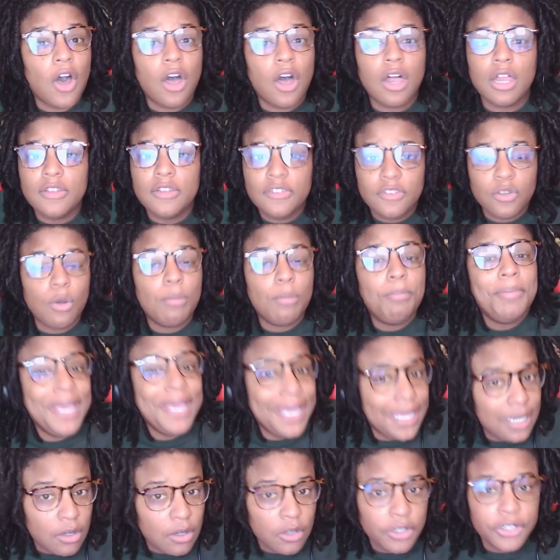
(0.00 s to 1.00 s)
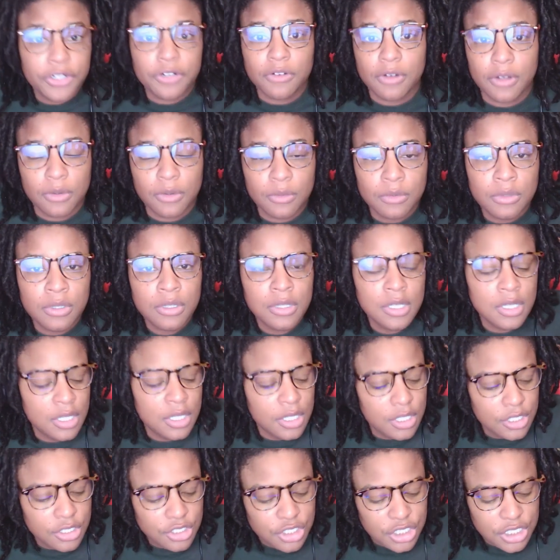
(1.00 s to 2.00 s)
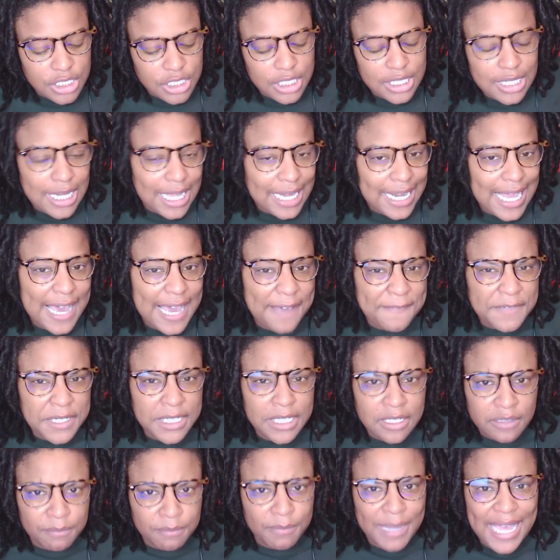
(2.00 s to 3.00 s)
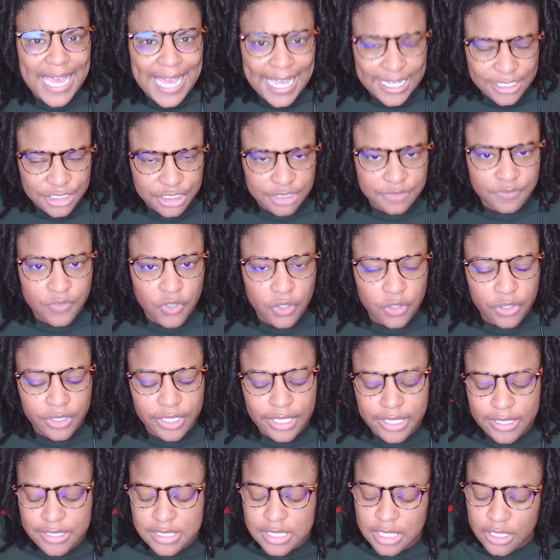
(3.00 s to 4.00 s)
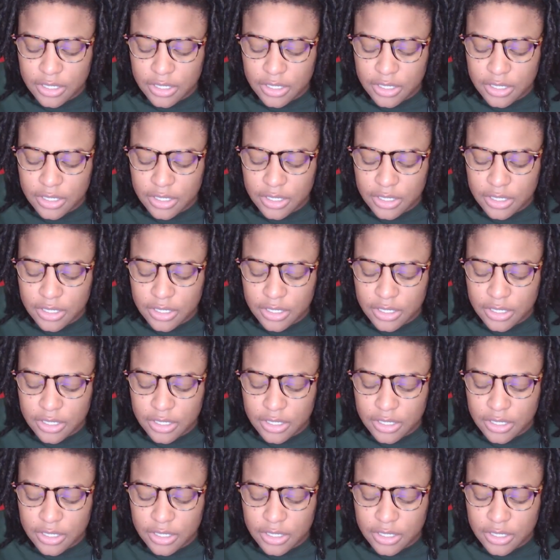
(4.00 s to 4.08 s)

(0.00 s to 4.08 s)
into a pit on your own. She did not have any compassion for her kids, and